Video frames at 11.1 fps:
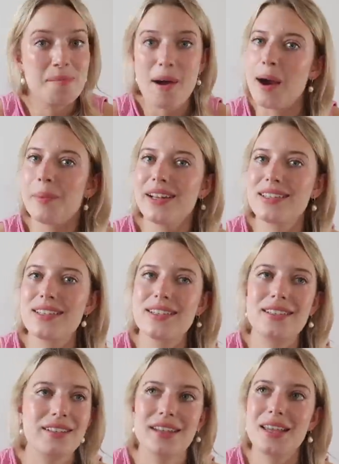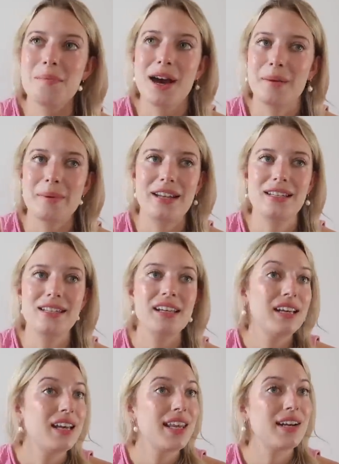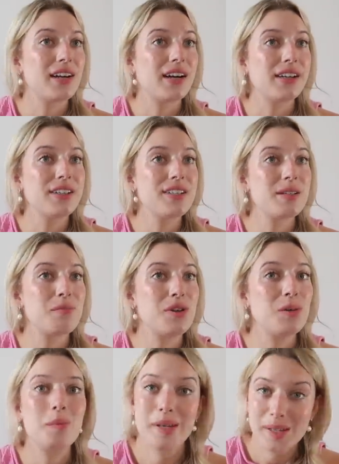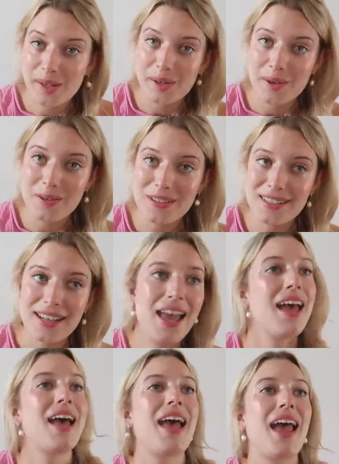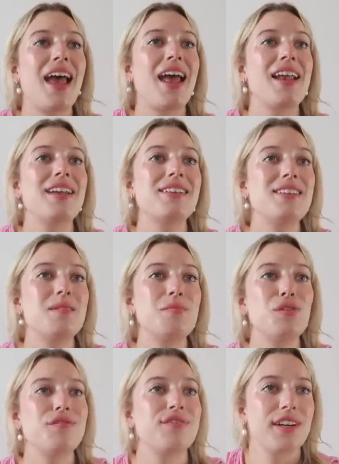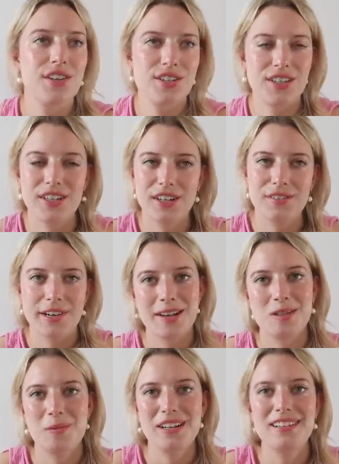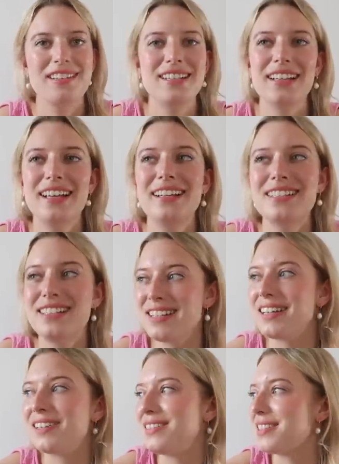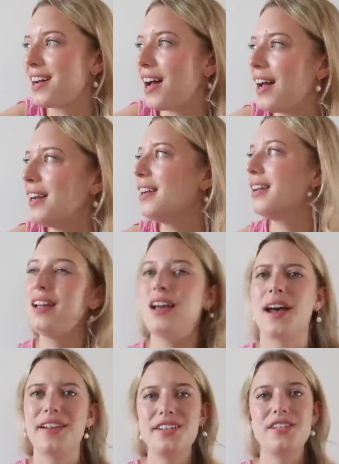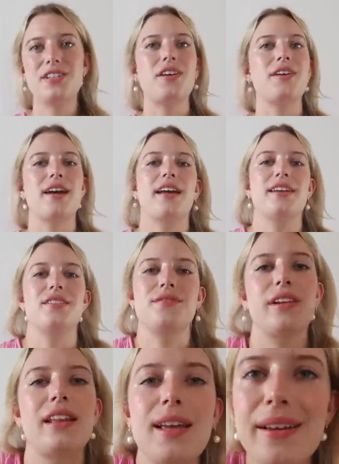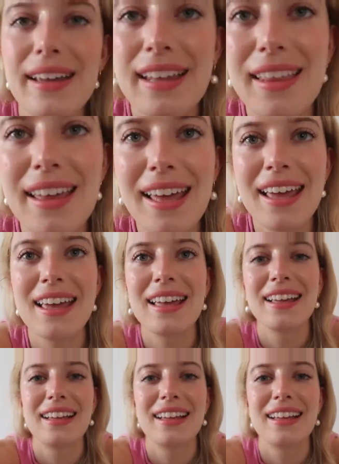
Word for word: apartment's still the apartment. There are some new pillows and some new furniture arrangements since I was gone. I'll just show you guys really quickly.